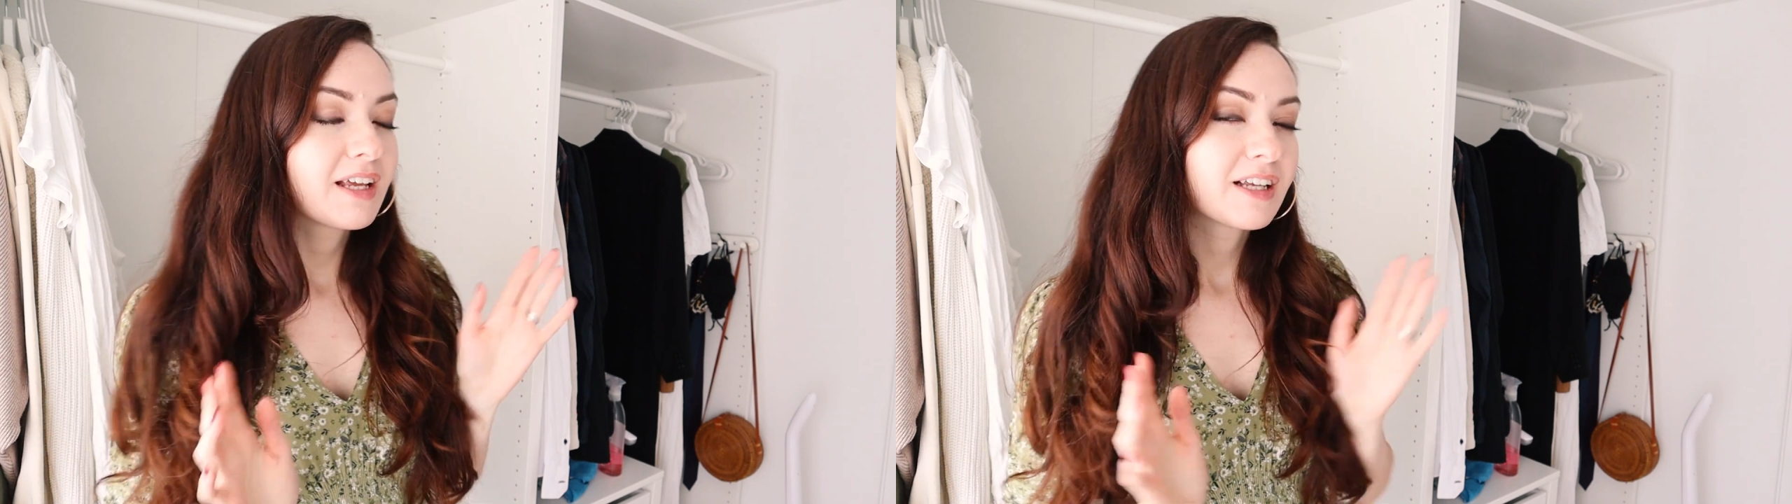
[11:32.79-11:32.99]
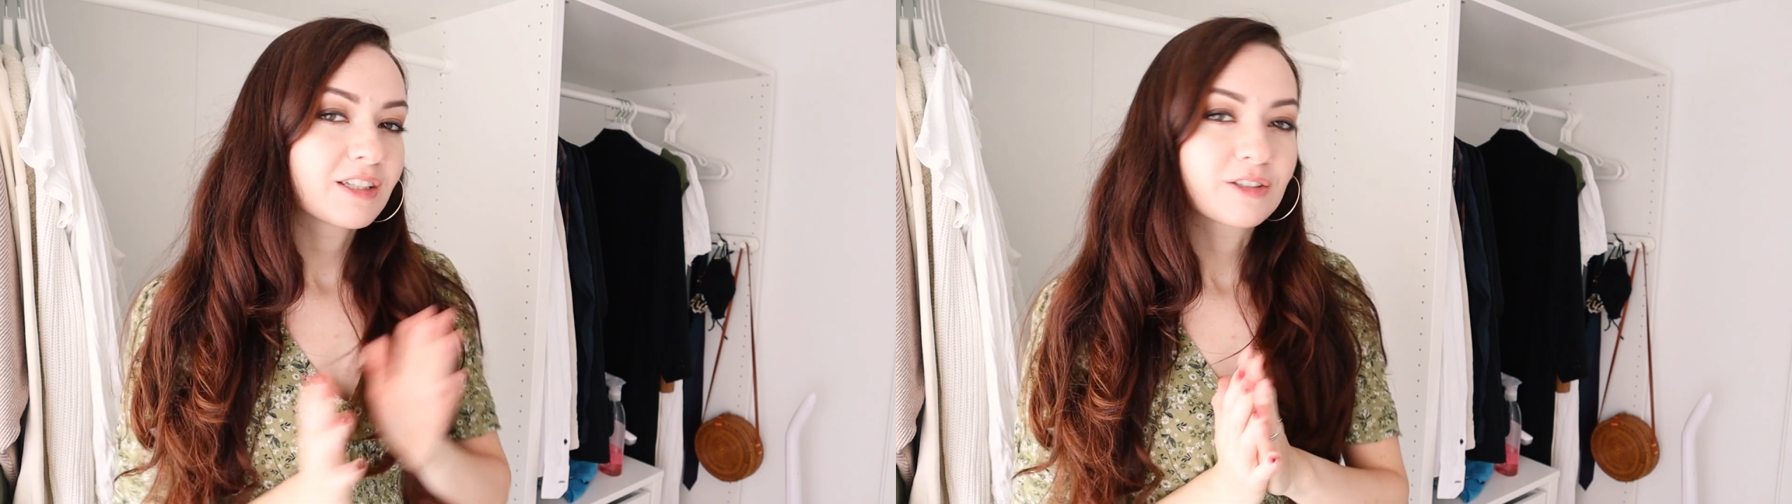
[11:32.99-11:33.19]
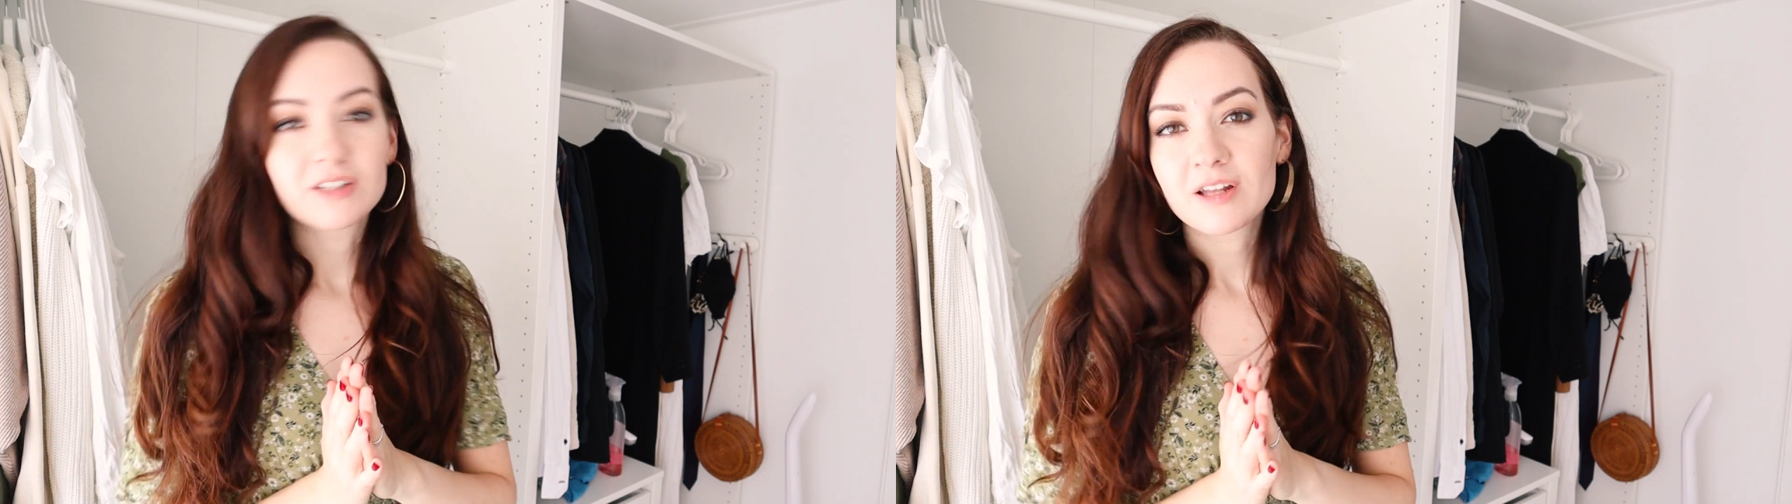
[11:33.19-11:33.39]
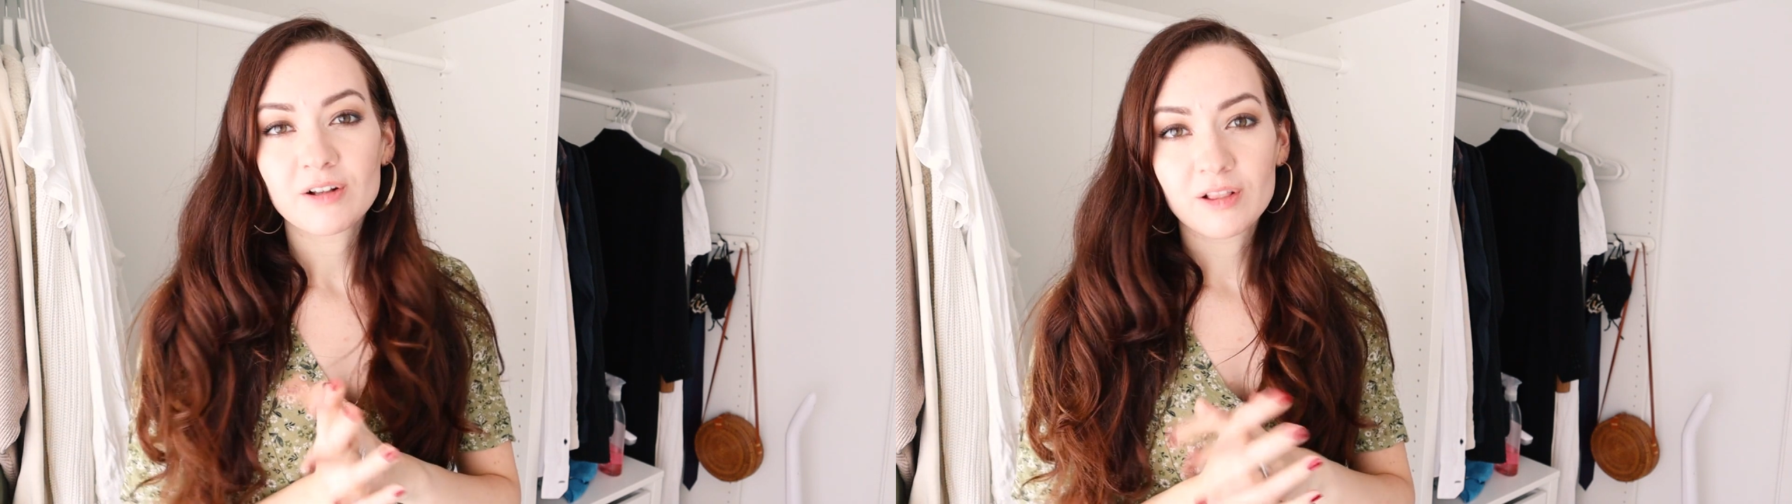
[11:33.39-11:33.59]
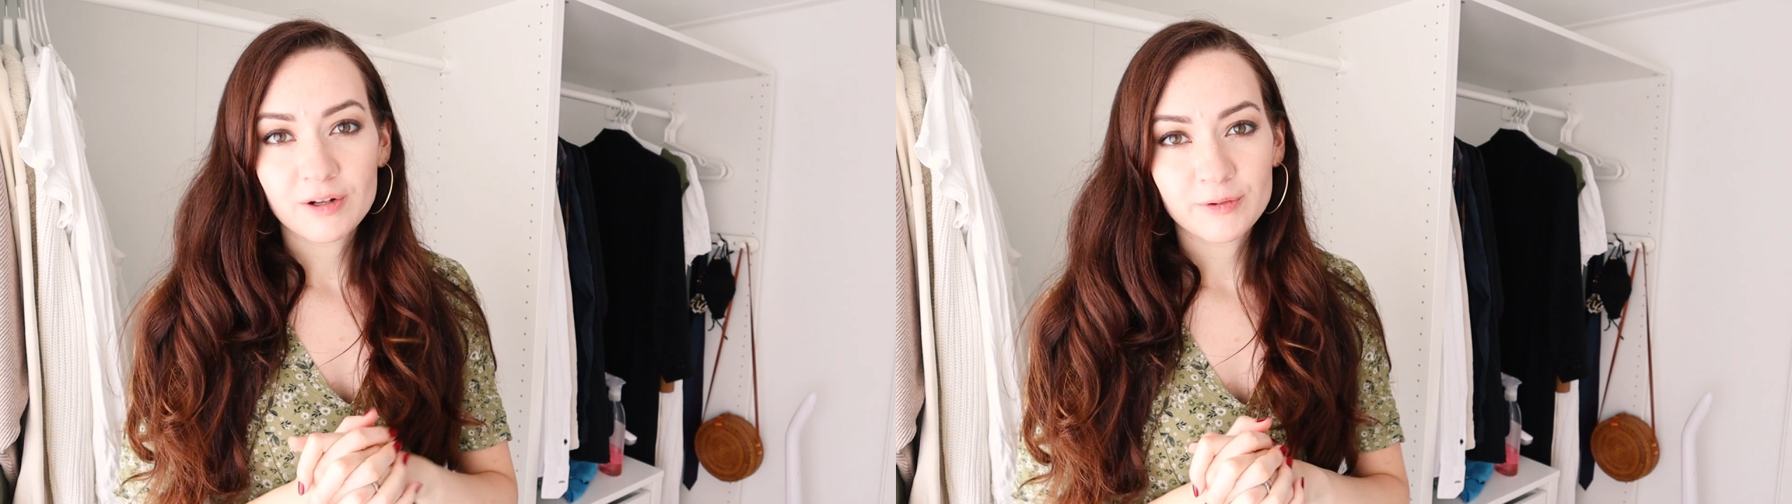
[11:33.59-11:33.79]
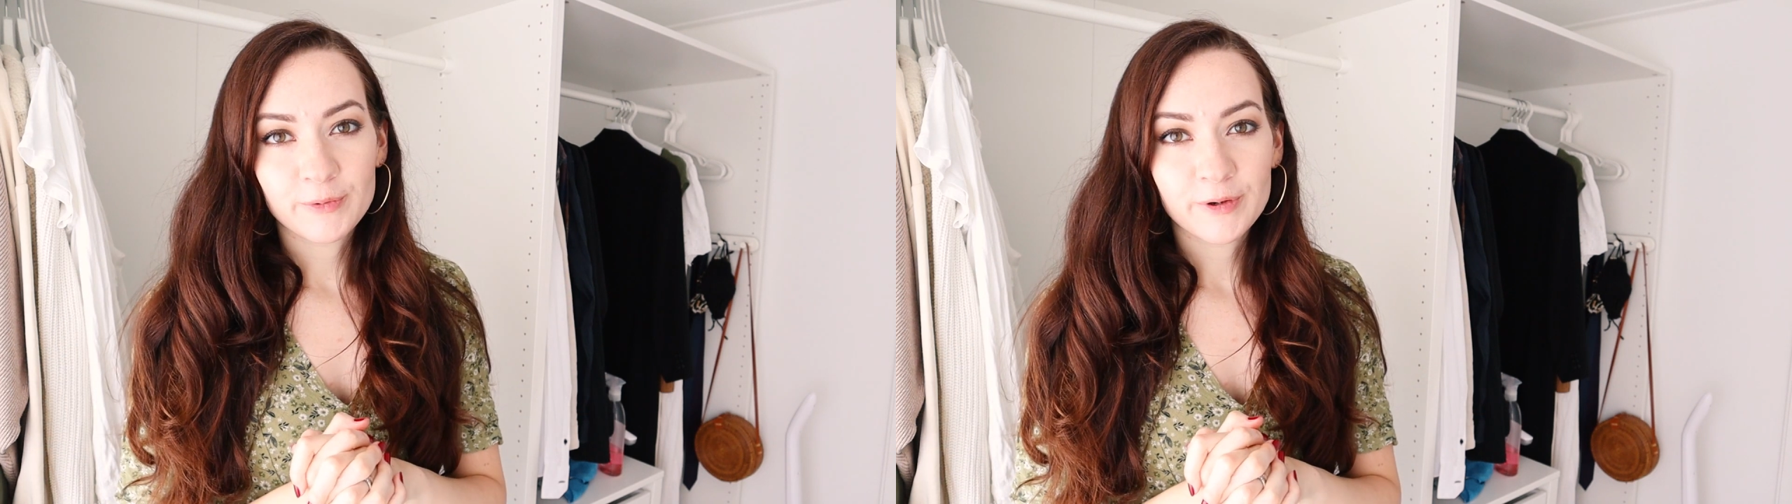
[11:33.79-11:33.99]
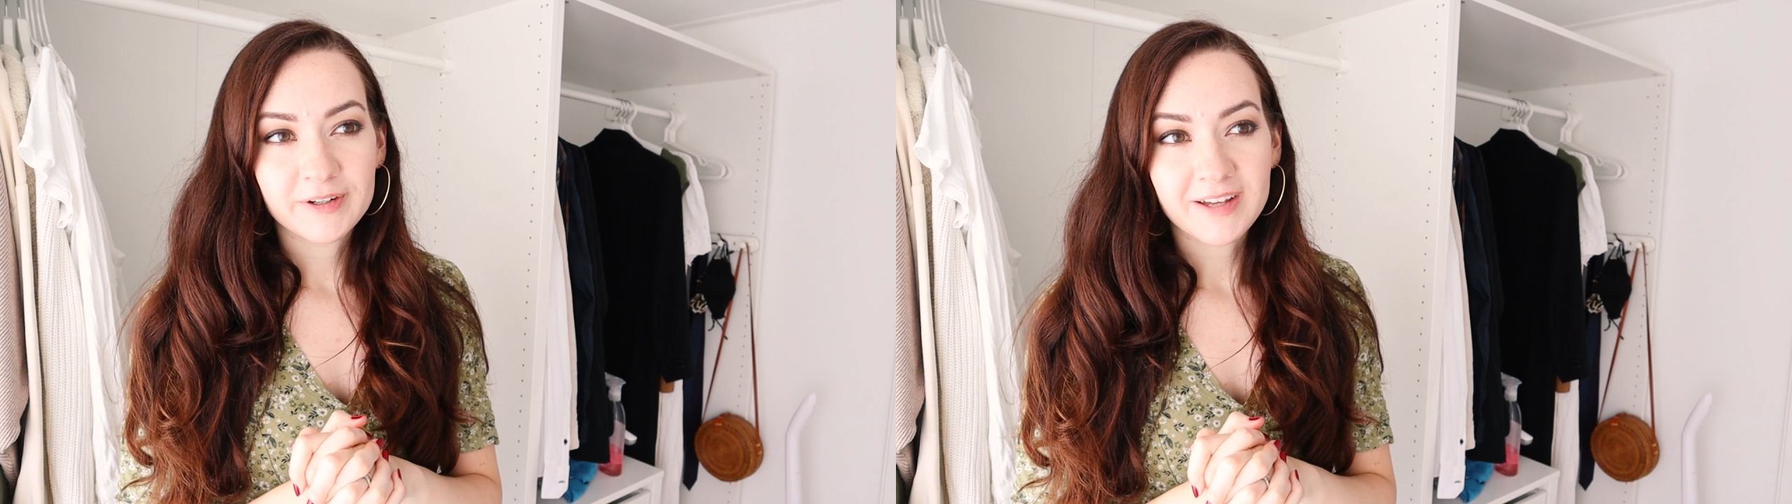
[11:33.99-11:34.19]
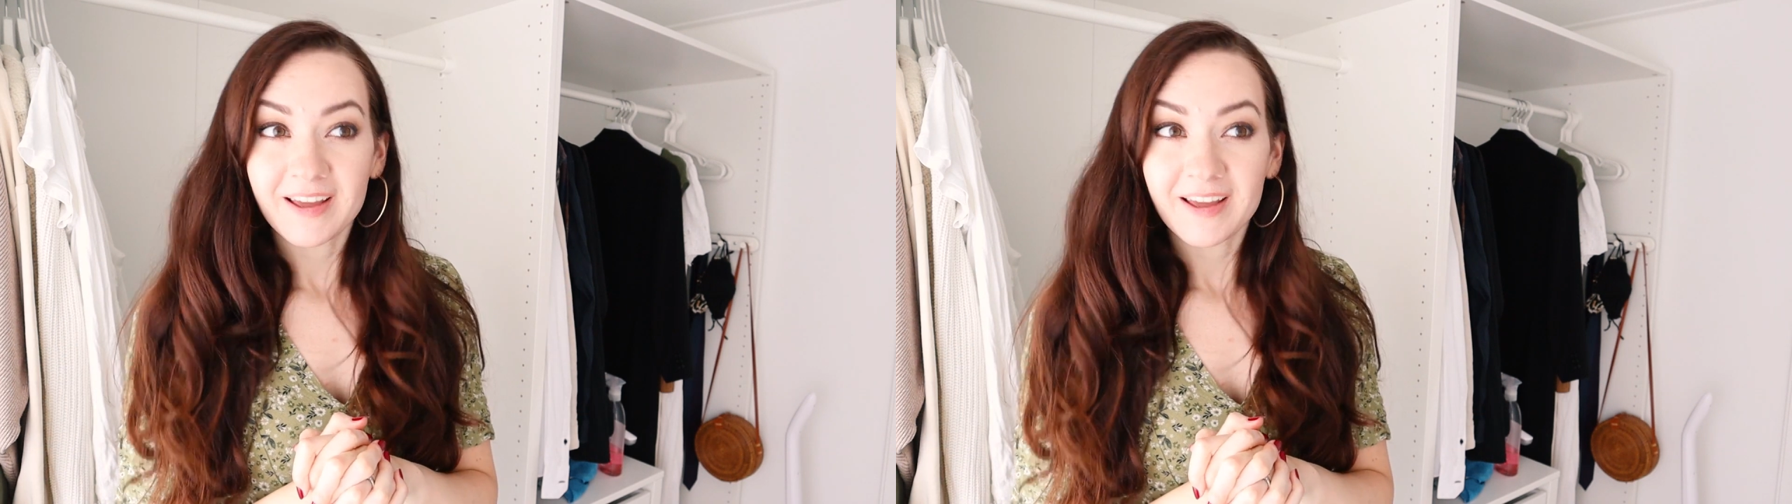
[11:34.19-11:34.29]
It is not a lot of work,